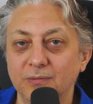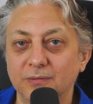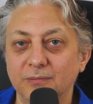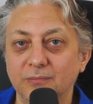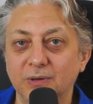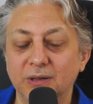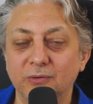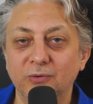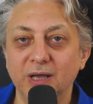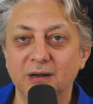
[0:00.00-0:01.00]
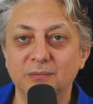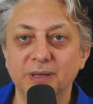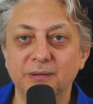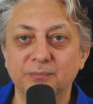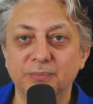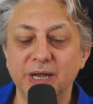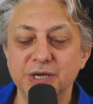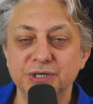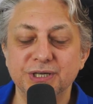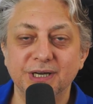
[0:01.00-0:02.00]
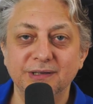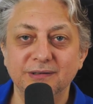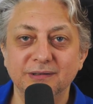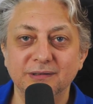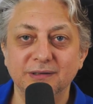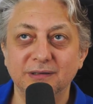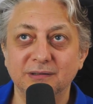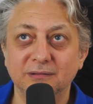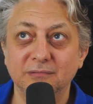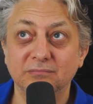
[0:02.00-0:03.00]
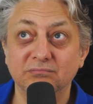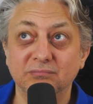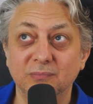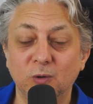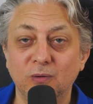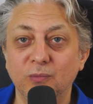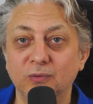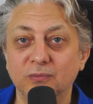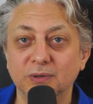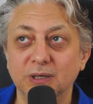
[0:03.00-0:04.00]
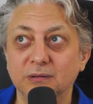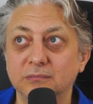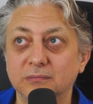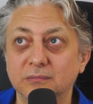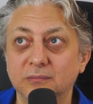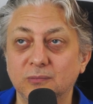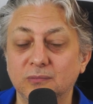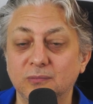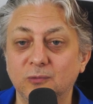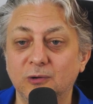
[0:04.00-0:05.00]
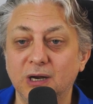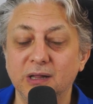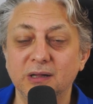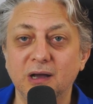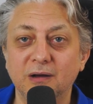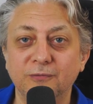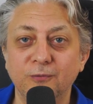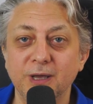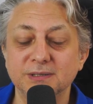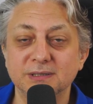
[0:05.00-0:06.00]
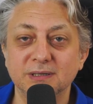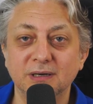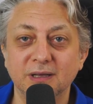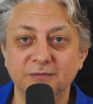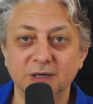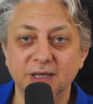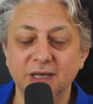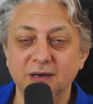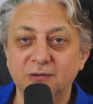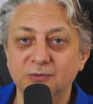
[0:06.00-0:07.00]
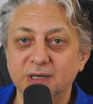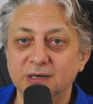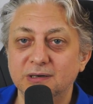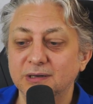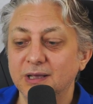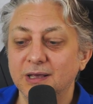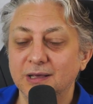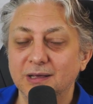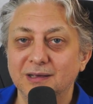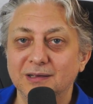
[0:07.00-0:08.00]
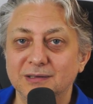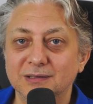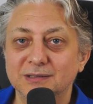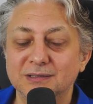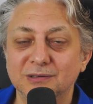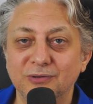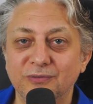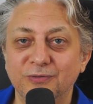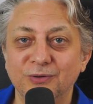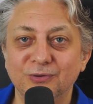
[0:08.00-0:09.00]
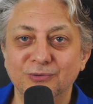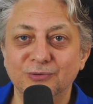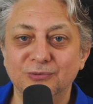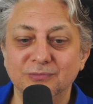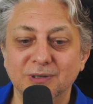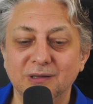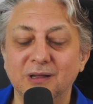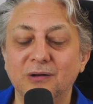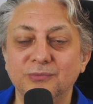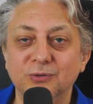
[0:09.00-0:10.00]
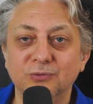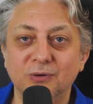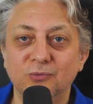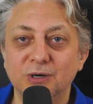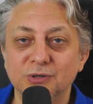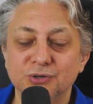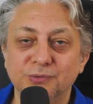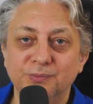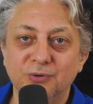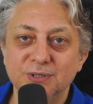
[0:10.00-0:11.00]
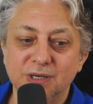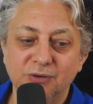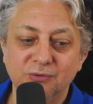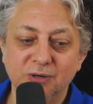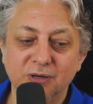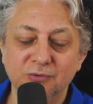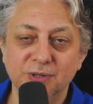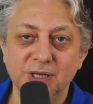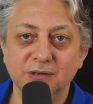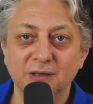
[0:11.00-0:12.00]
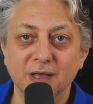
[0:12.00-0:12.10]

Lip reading: By the way, I'll be in Brescia in 1.5 weeks. I'll give a keynote there. So and I'll do a workshop on secure coding.